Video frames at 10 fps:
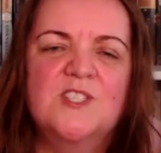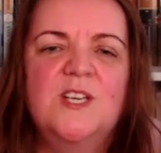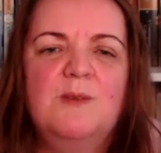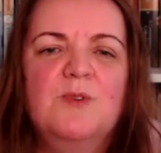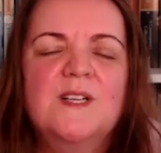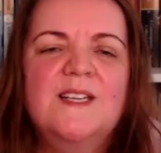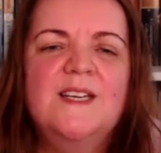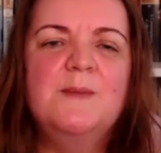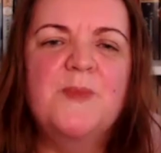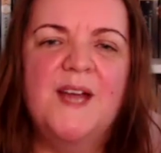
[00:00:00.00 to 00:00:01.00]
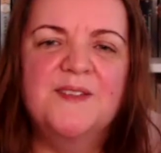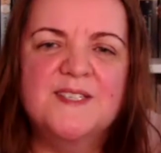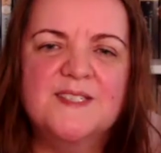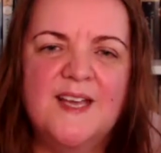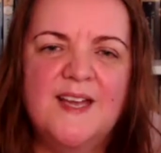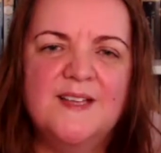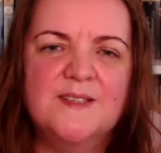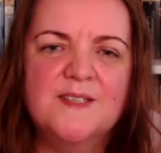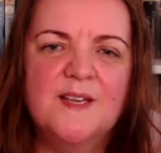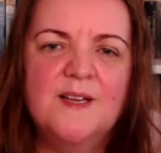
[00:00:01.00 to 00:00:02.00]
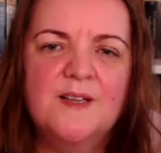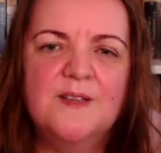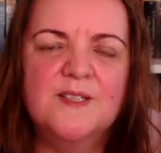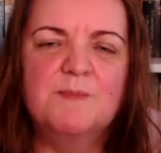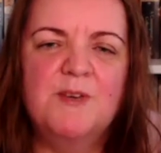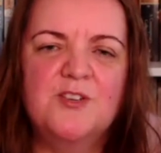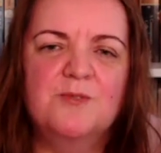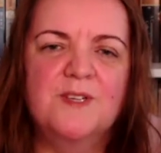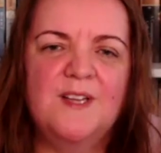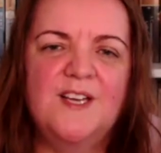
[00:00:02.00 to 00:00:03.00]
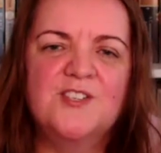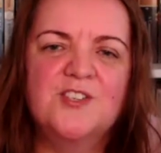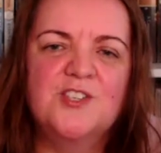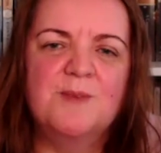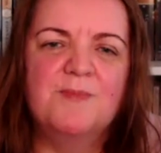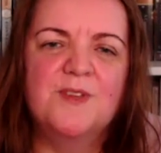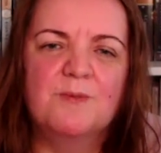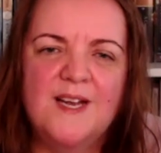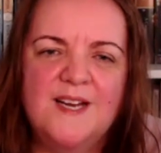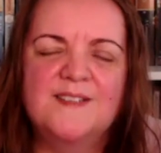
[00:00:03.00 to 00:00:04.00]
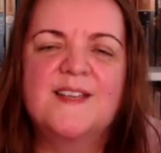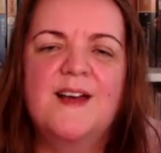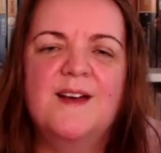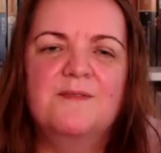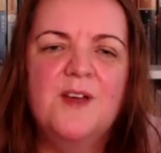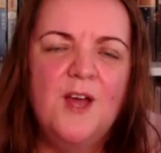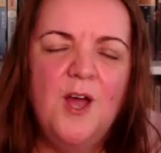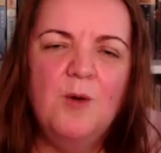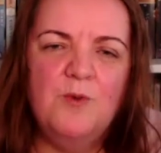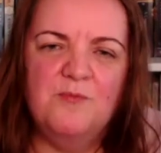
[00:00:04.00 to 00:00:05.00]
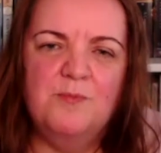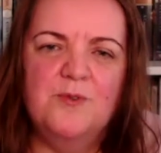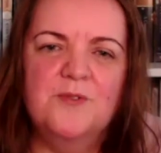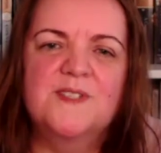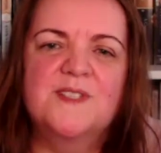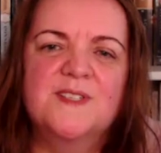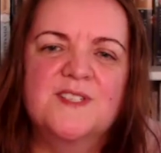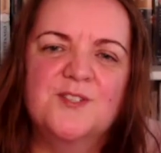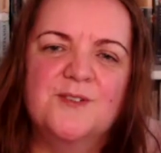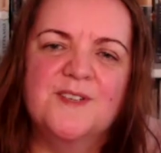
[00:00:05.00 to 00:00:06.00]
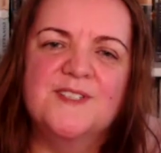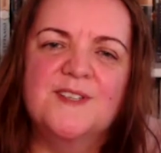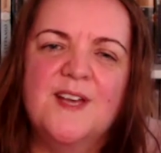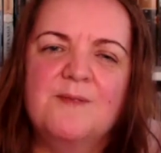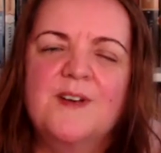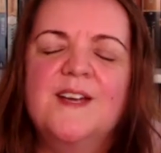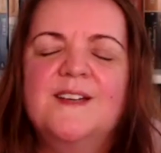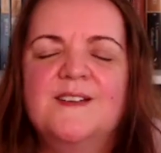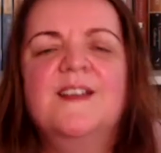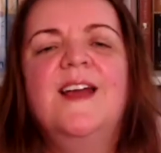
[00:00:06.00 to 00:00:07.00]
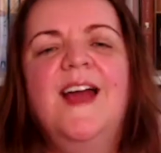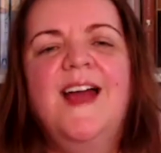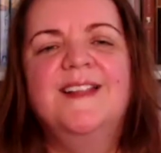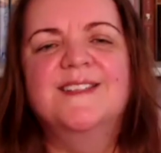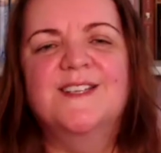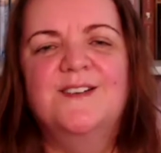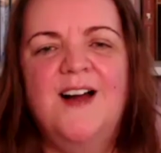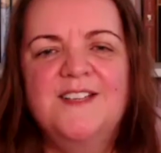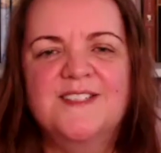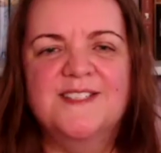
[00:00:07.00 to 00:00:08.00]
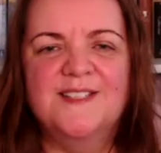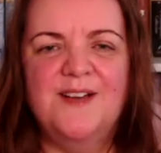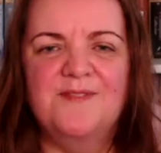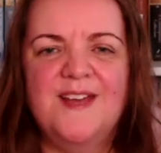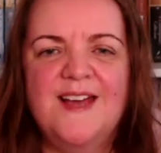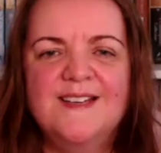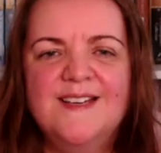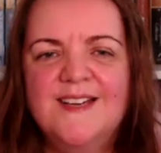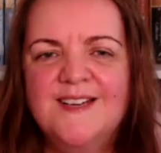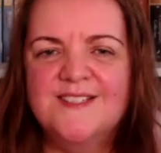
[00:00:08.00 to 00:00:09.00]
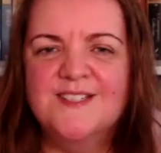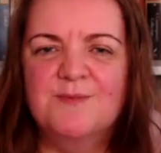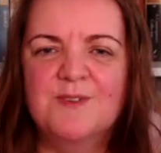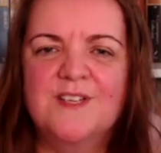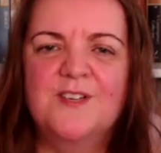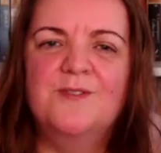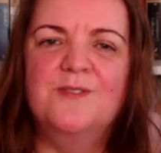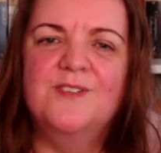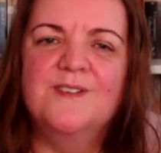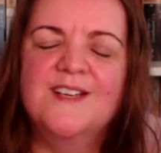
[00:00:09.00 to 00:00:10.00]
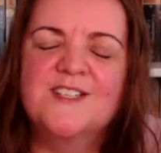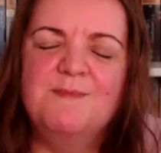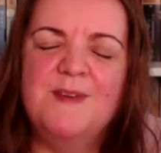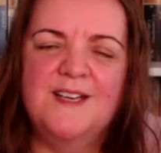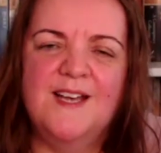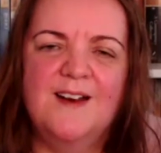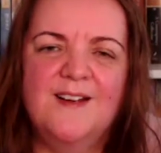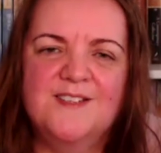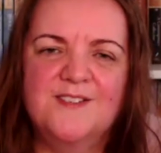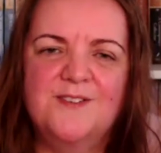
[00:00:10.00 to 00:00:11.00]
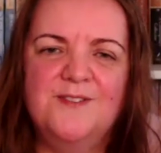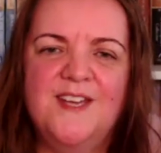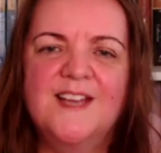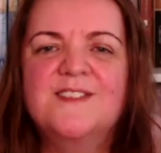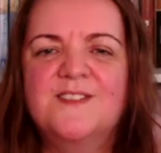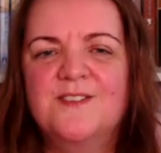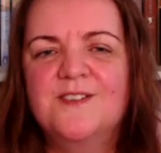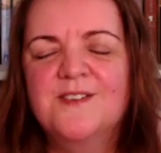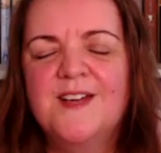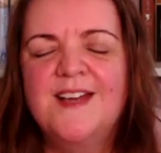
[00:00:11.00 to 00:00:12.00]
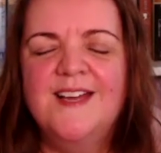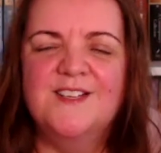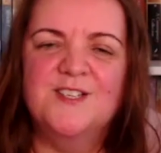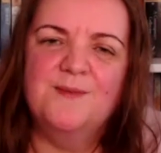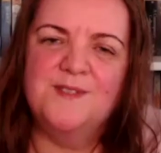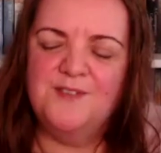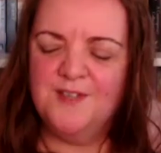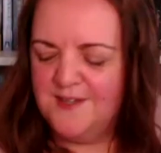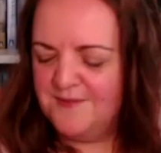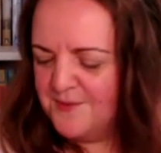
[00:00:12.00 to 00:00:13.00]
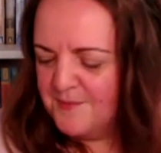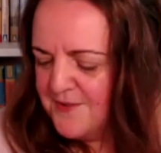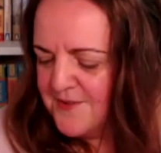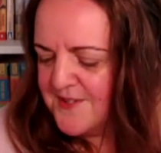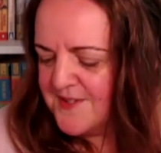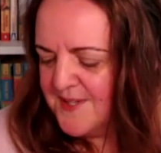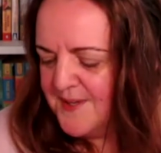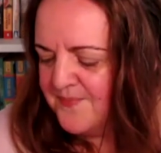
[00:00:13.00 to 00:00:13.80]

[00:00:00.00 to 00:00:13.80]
She really understands the special relationship that readers have with books and stories that they read. And so I just love that. It's just really cool to actually meet a character who gets you in terms of your love for books.